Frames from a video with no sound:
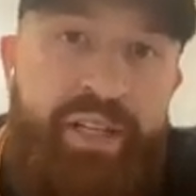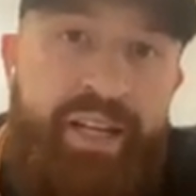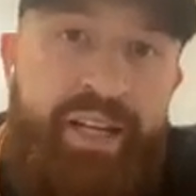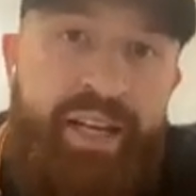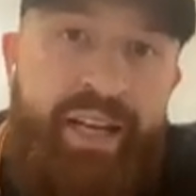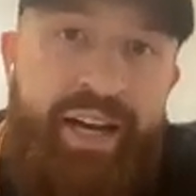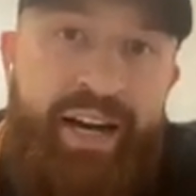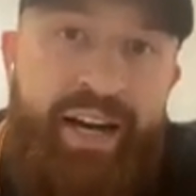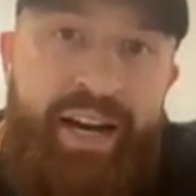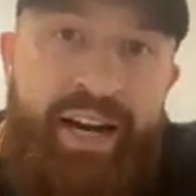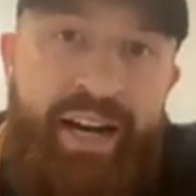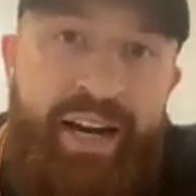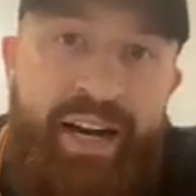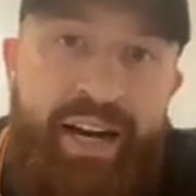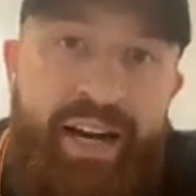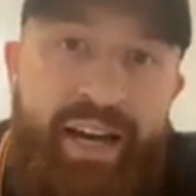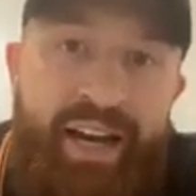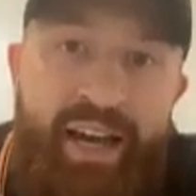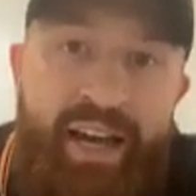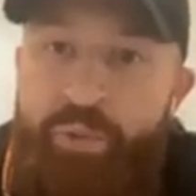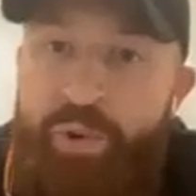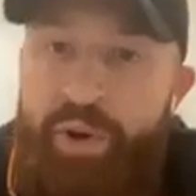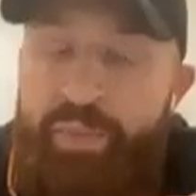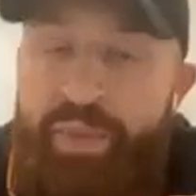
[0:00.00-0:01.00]

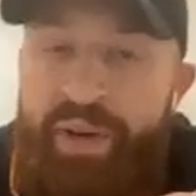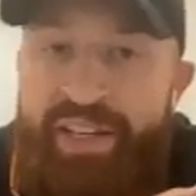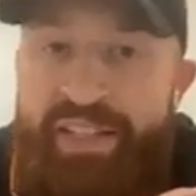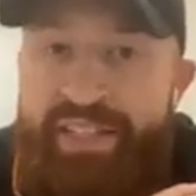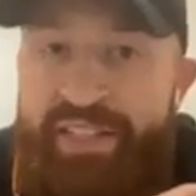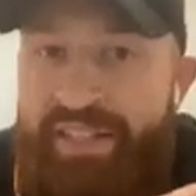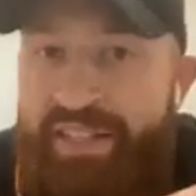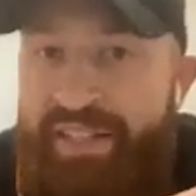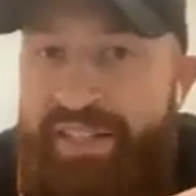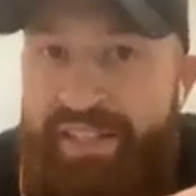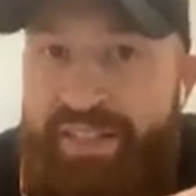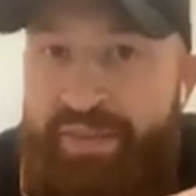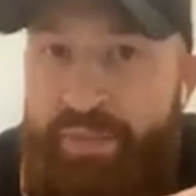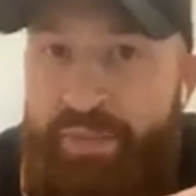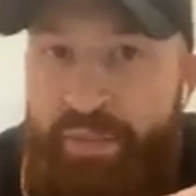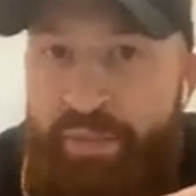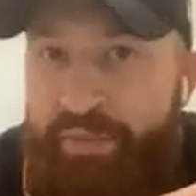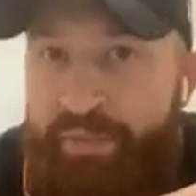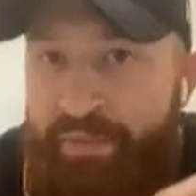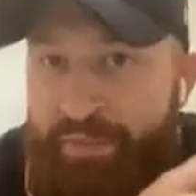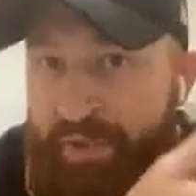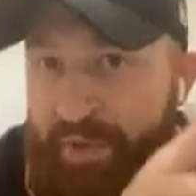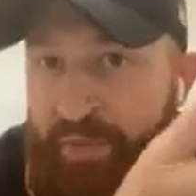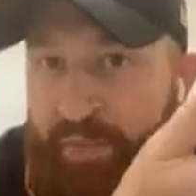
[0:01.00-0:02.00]
and we're based
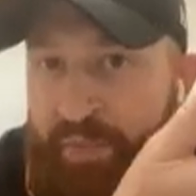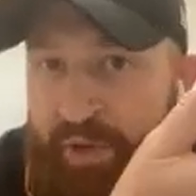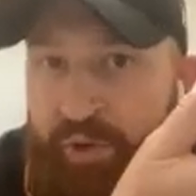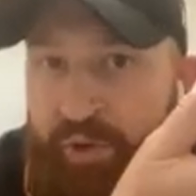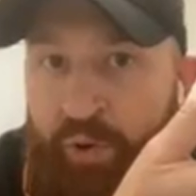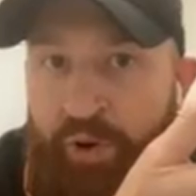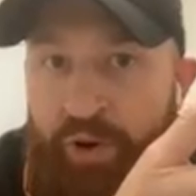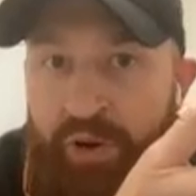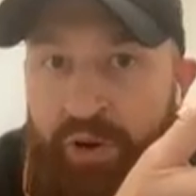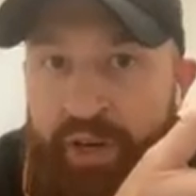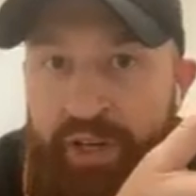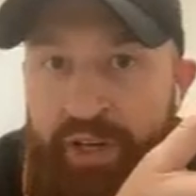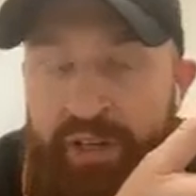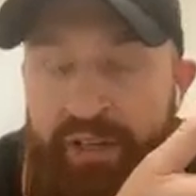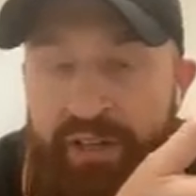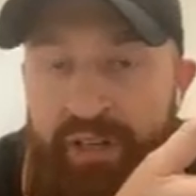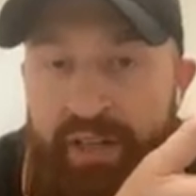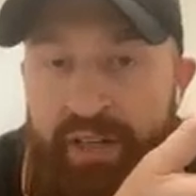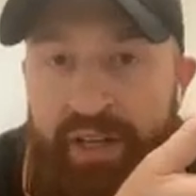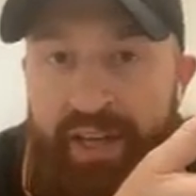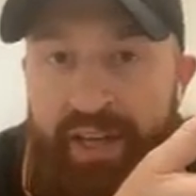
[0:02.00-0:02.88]
in Macquarie.